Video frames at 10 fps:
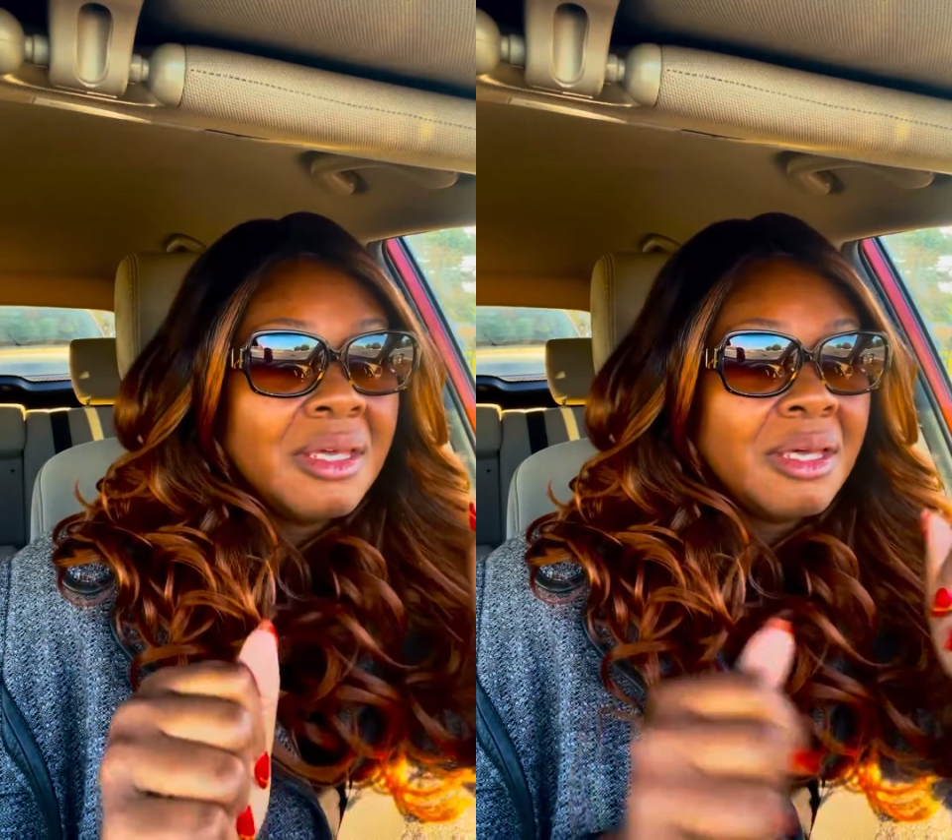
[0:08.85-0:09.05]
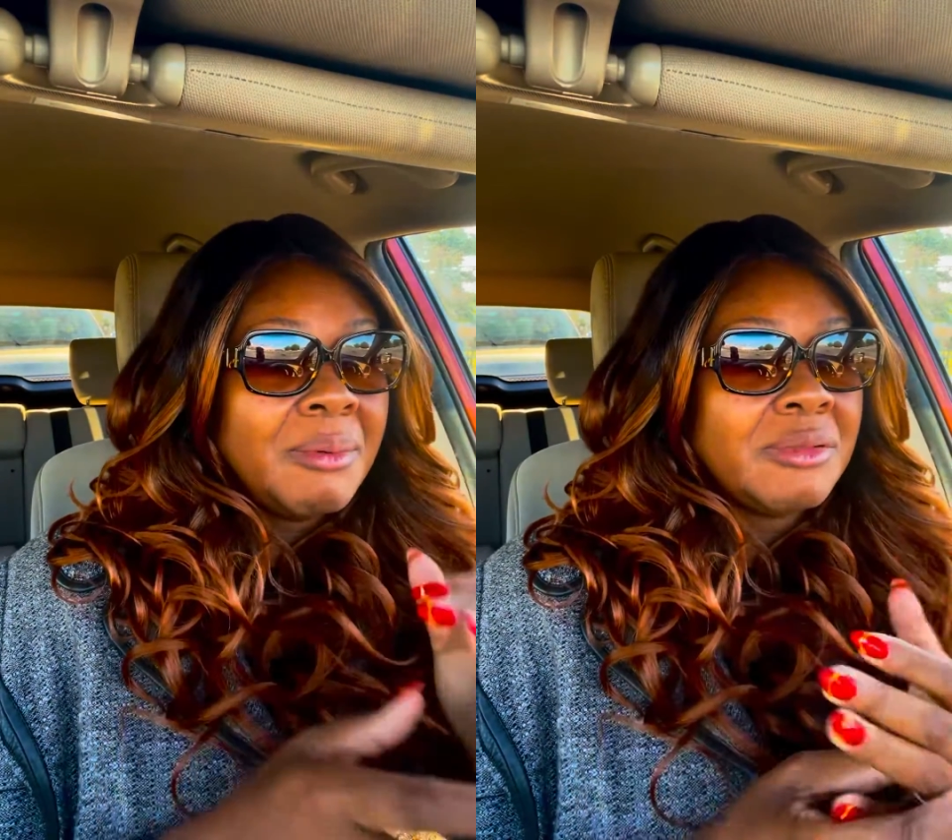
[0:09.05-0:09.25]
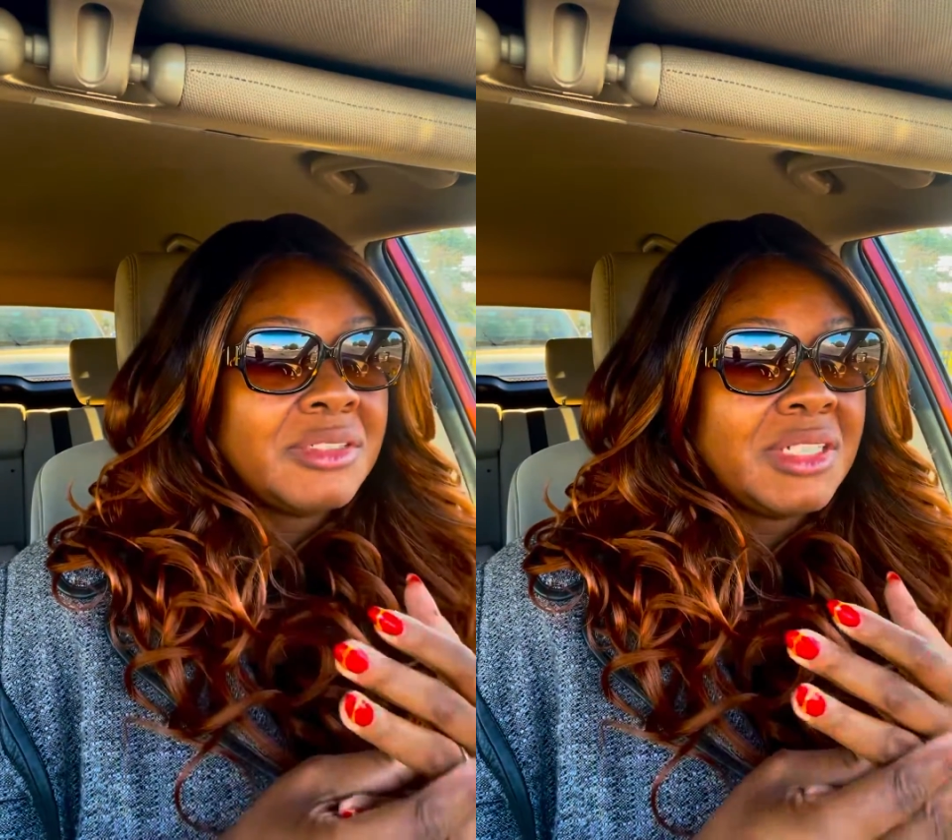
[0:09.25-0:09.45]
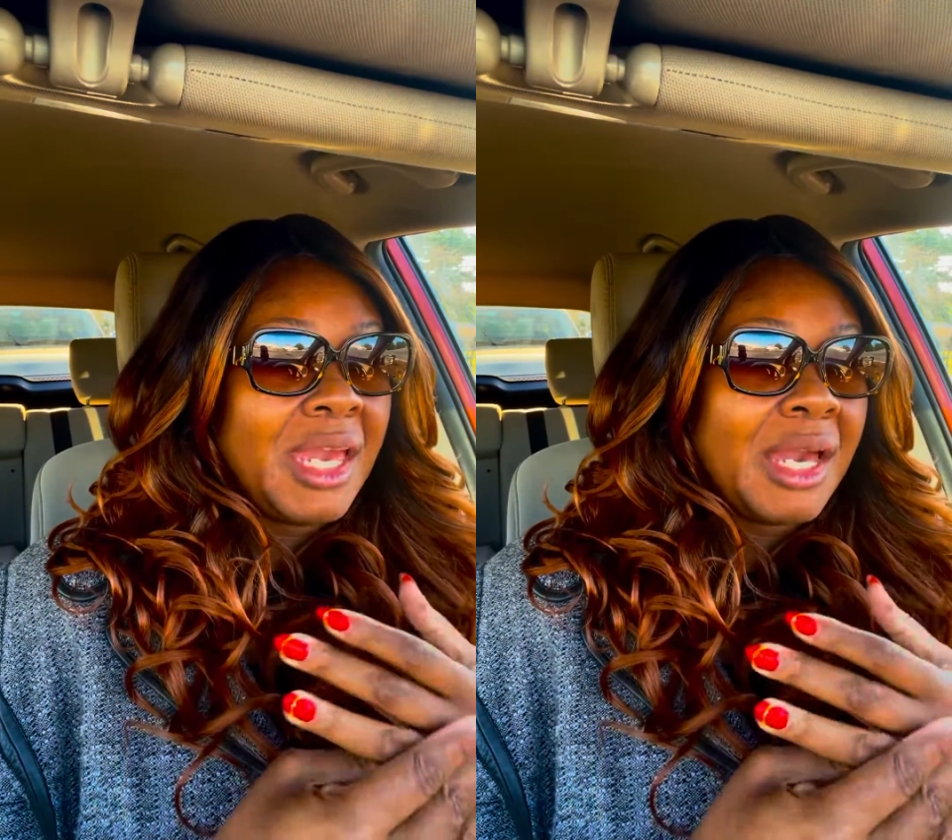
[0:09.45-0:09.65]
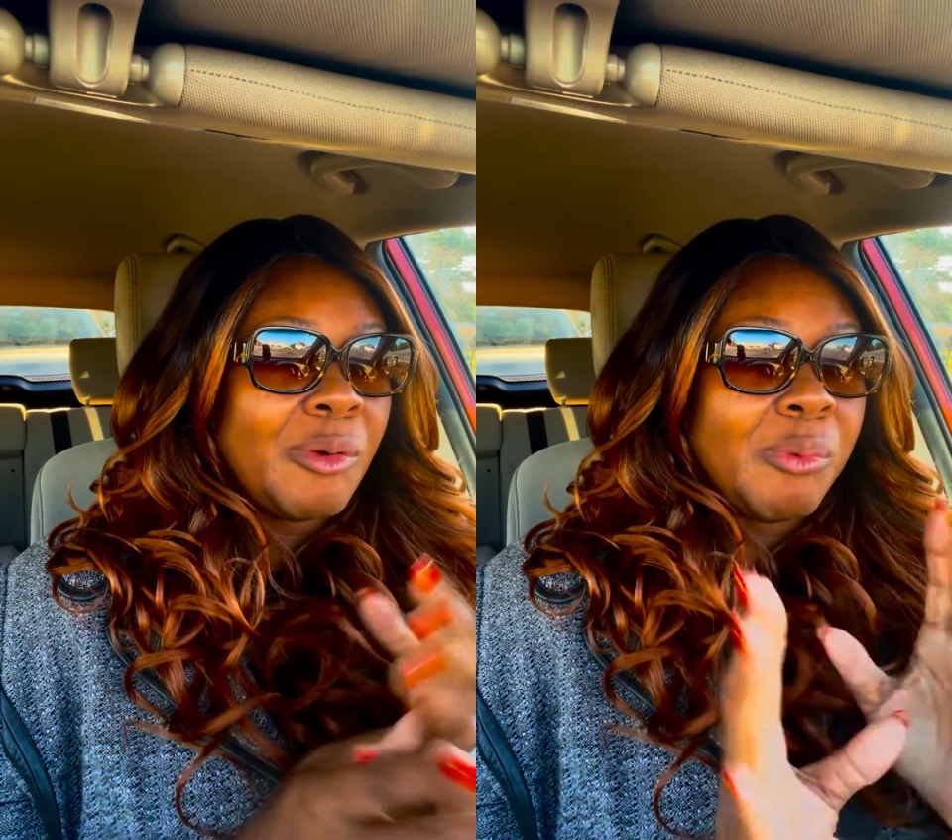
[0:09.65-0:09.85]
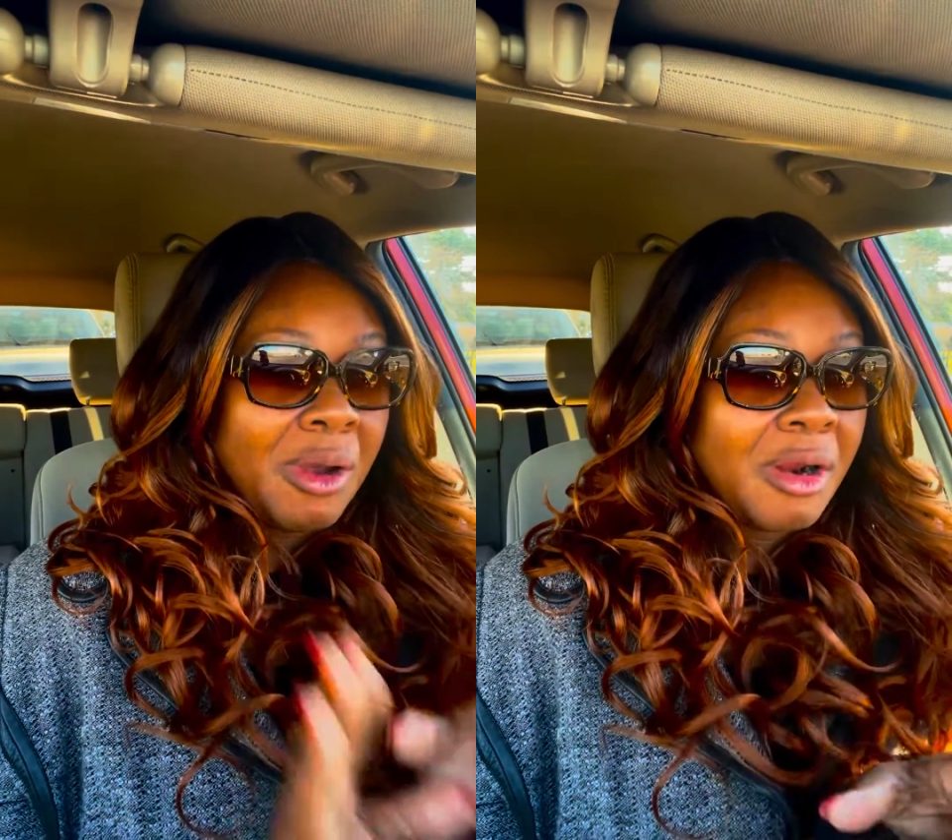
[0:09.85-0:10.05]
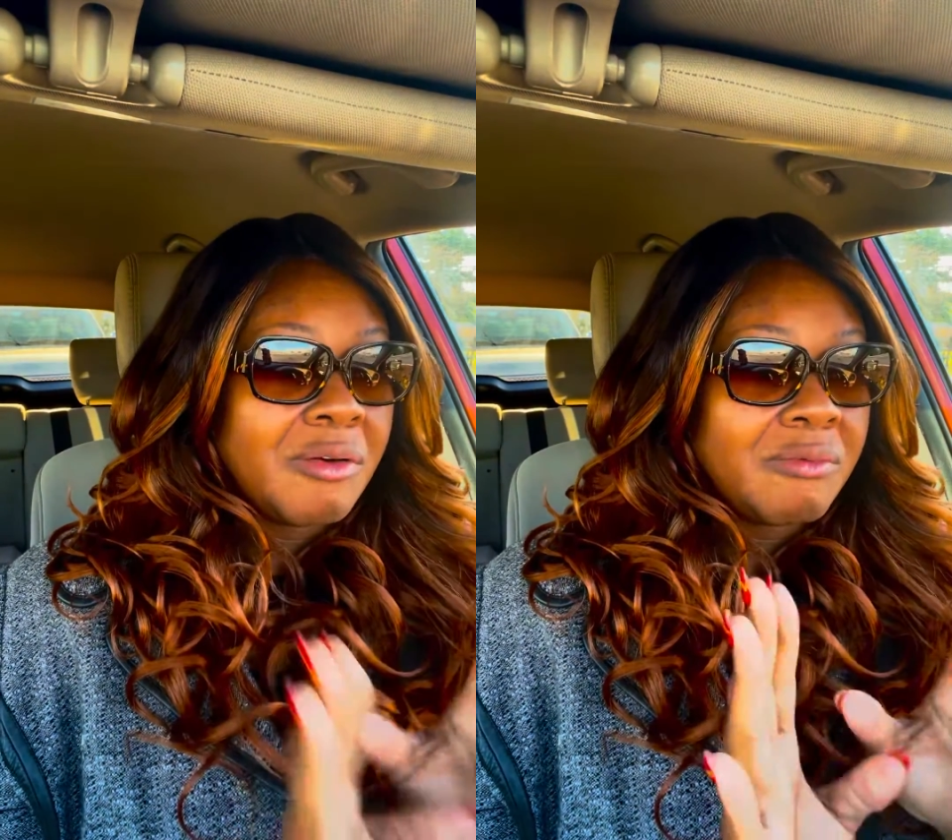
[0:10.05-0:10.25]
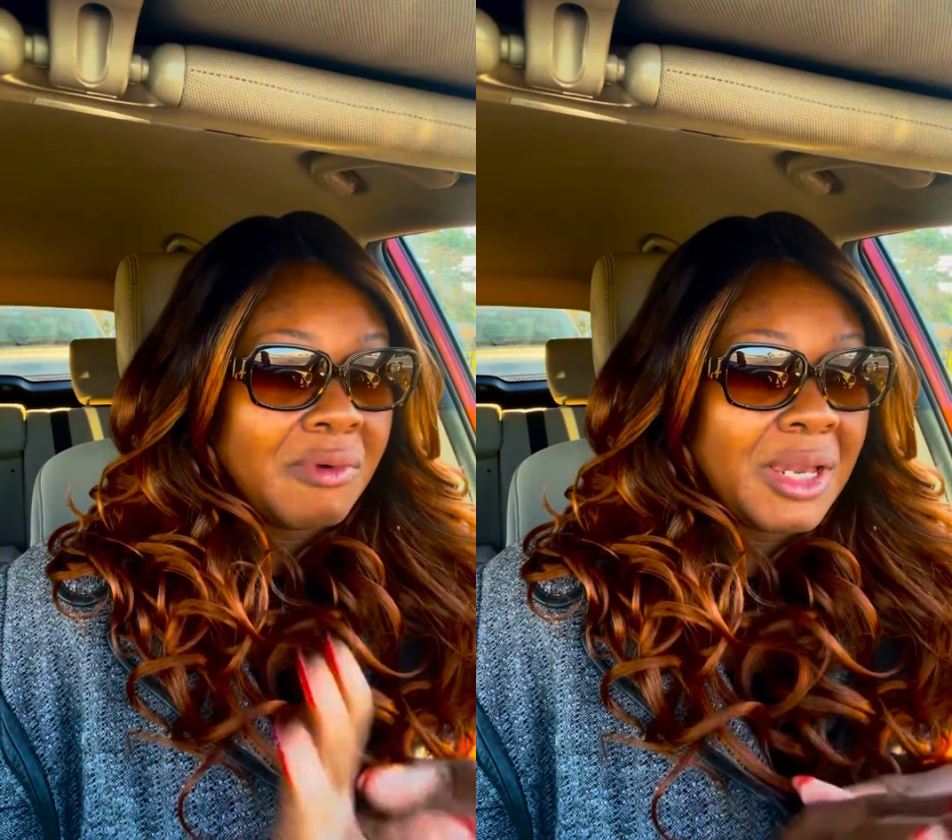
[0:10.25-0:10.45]
about Jaguar
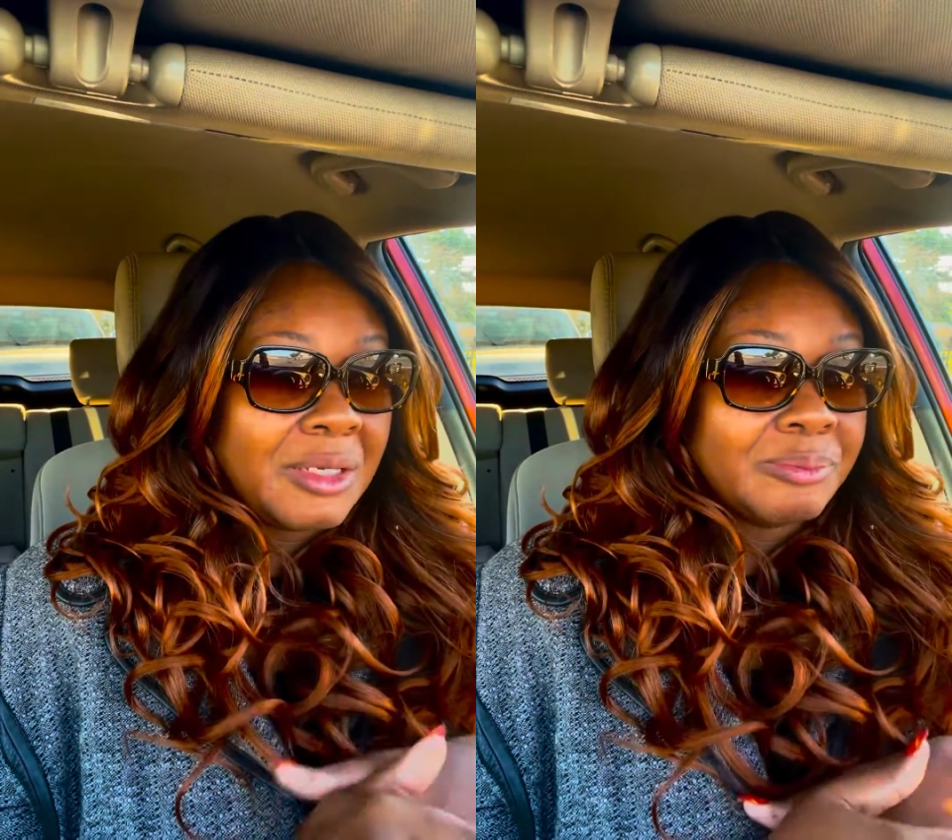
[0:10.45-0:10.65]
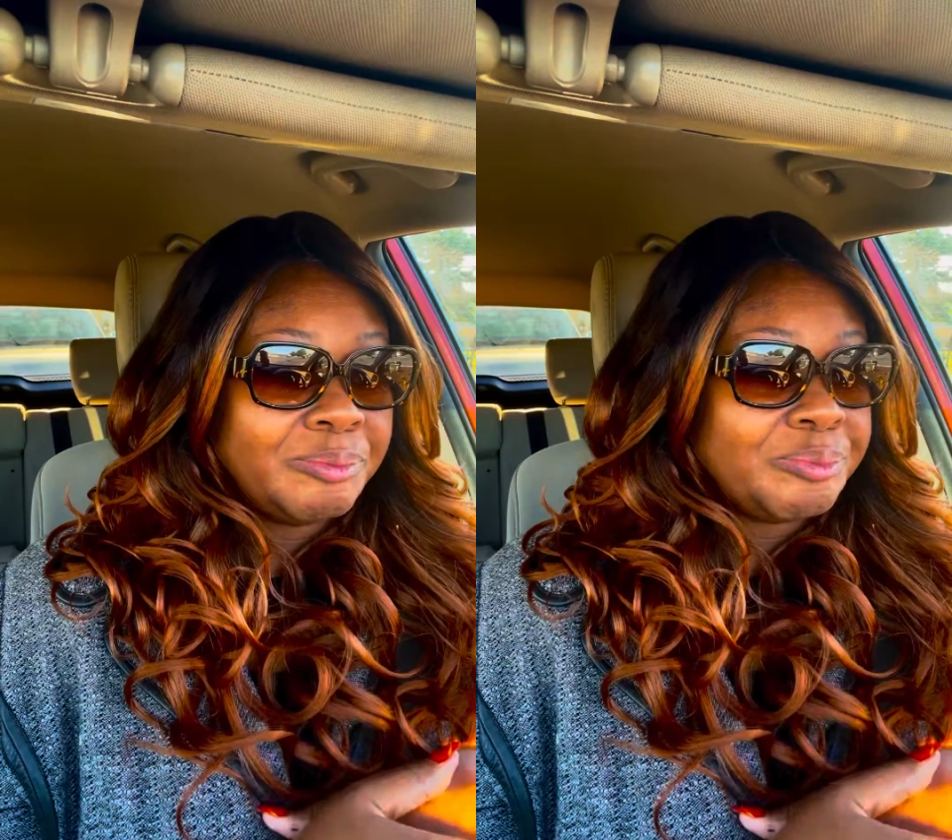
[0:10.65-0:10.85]
Wright.